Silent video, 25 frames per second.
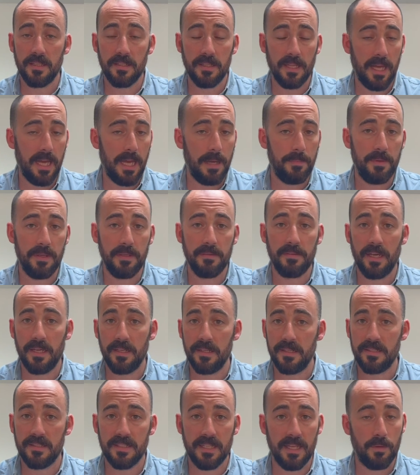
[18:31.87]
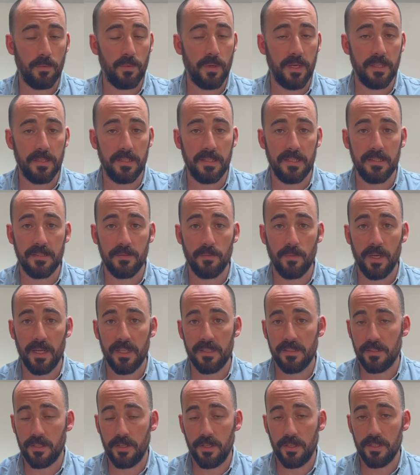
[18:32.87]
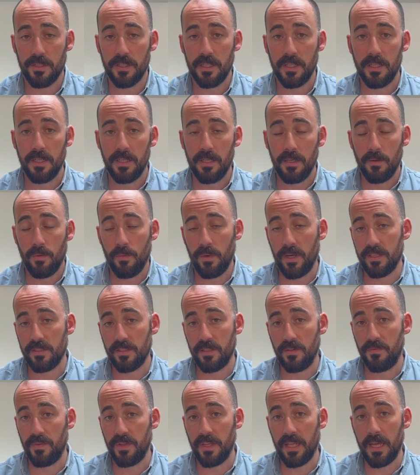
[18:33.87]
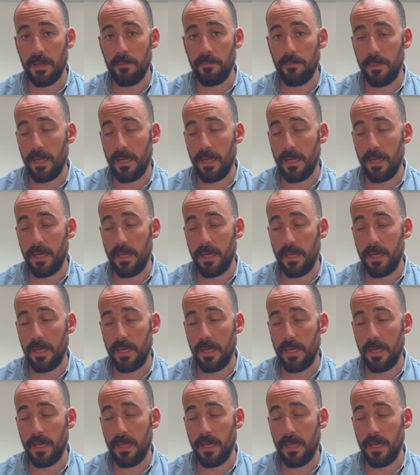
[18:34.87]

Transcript: they're happy, they understand why it's good for them.